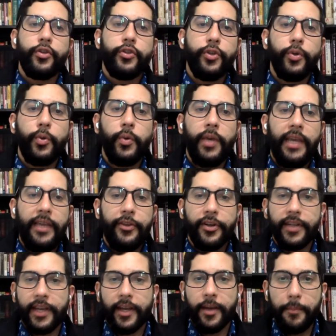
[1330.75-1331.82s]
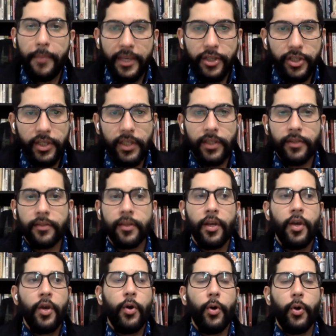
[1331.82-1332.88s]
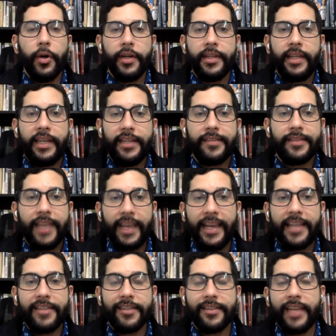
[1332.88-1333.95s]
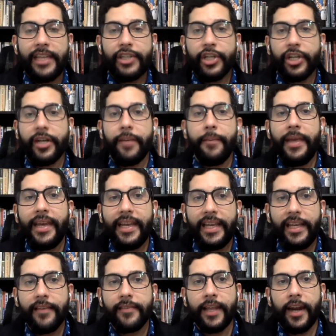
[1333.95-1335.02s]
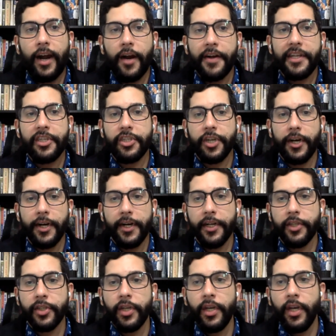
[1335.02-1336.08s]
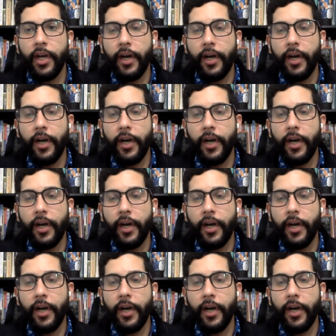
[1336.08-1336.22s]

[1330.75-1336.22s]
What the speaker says: to either the commissions or the state legislature committees that are in charge